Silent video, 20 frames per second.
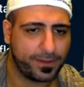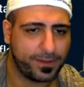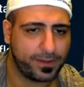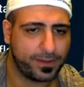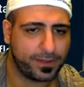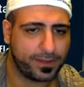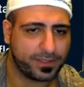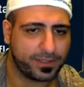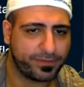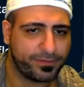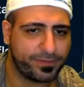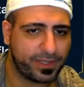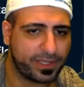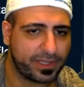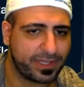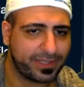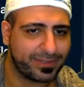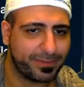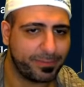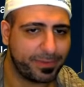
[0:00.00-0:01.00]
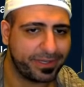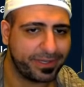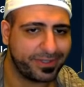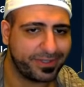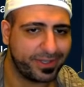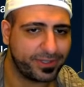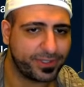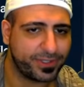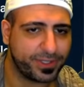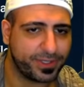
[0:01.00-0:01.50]
because I feel like that's the best
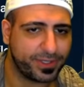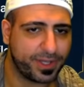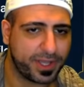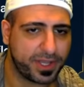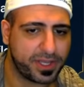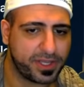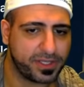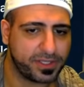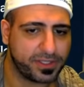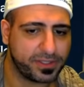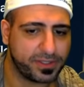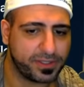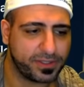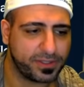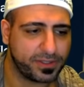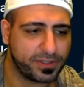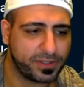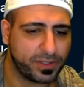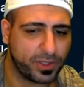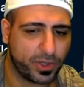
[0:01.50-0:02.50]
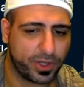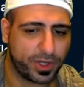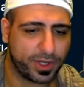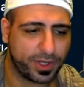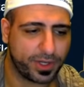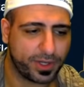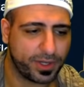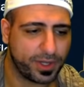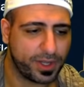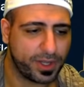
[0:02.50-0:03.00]
dungeon that he's good
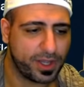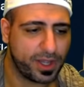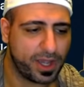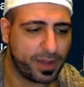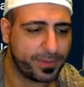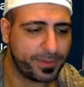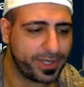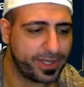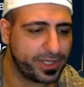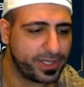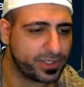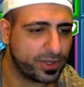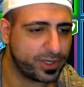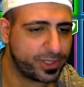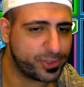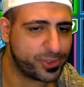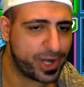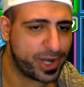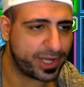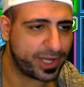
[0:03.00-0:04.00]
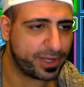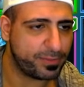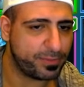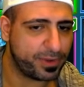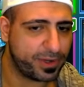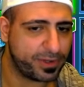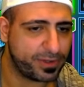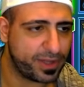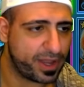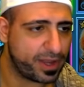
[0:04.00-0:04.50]
in. I mean, he is good in Dragon,
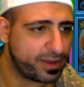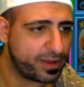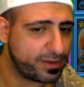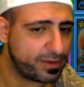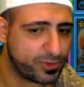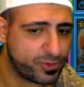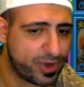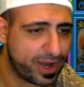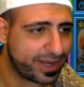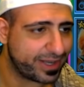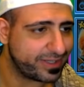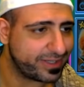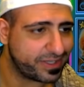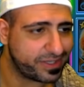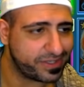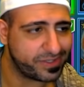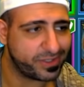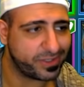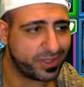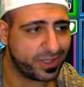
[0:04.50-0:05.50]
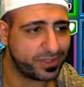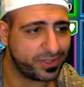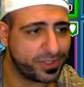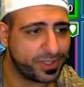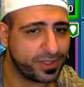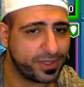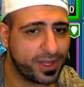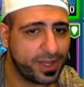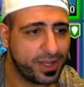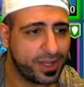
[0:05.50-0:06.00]
but Dragon's the easiest
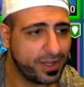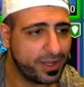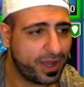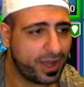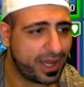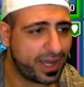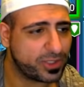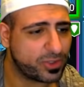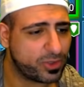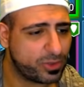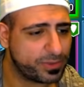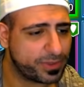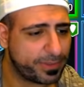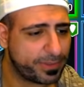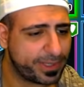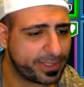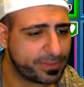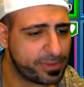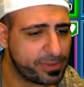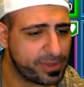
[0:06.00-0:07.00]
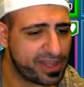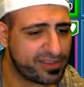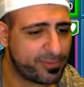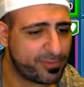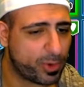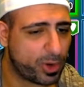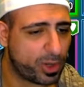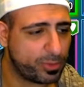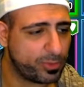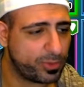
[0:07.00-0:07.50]
dungeon. Ice Golem, sometimes people have a
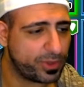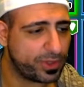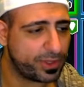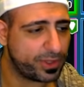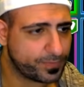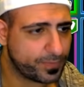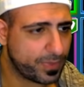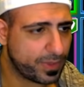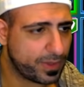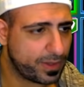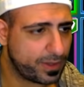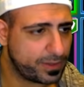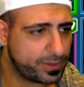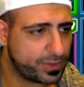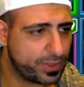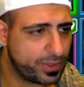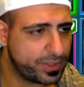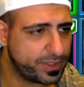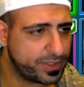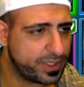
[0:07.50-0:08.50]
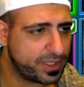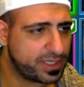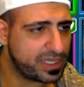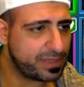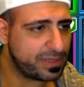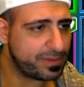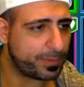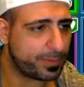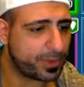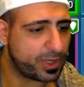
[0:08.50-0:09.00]
problem with it. So this is the team
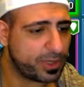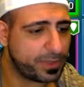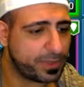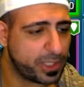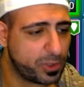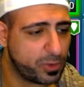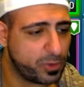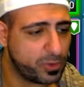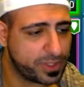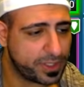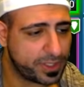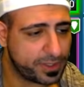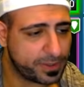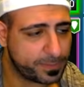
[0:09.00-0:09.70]
I'm going to be using.